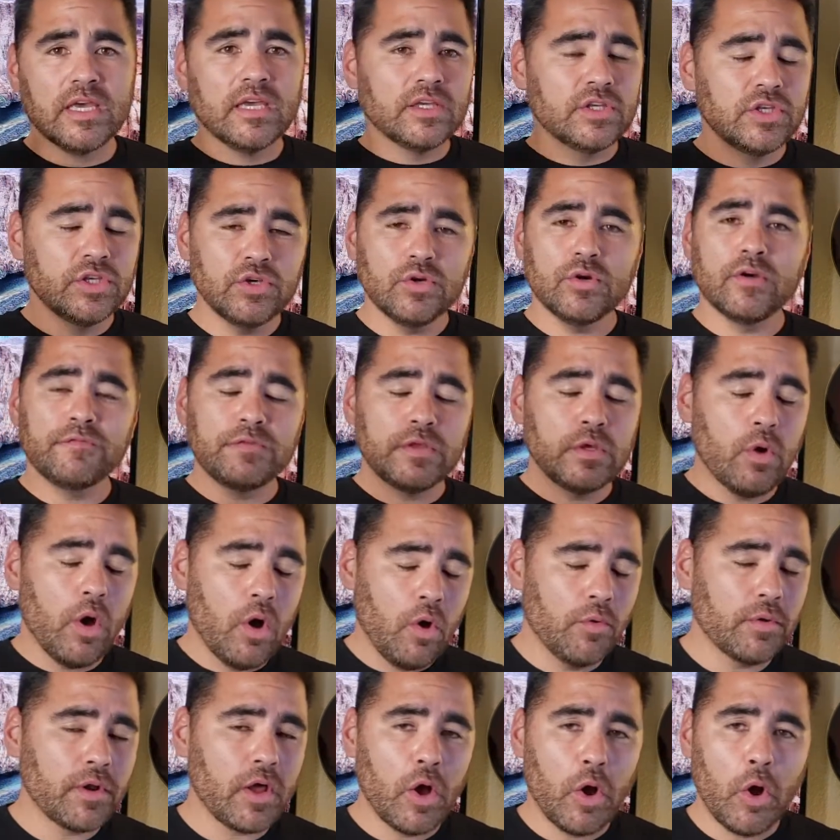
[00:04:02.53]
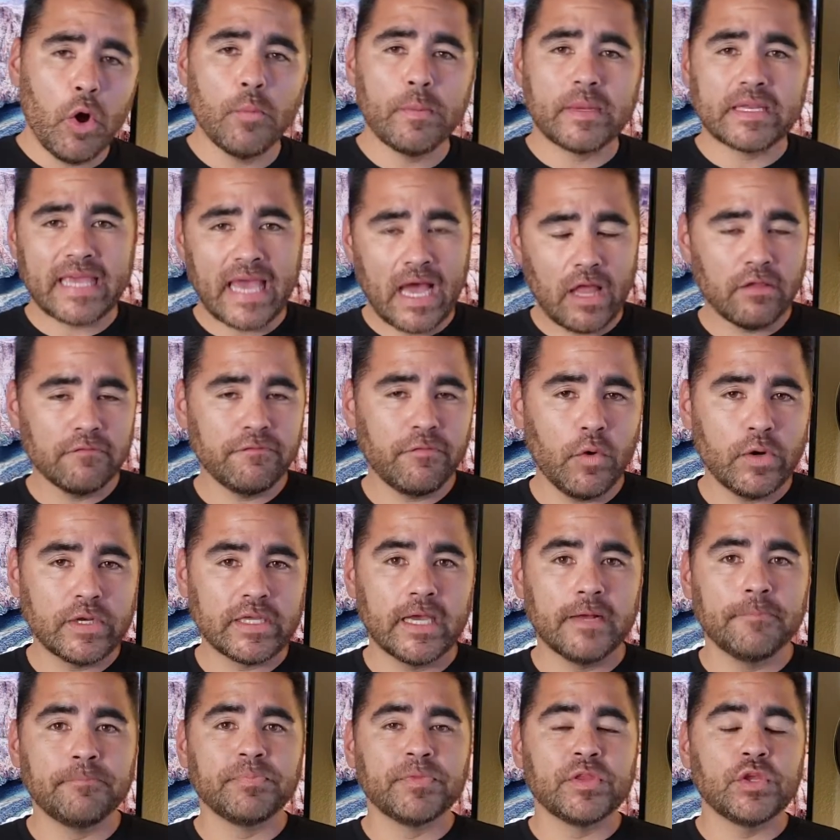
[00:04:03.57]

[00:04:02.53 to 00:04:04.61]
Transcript: You, if you own a home in California,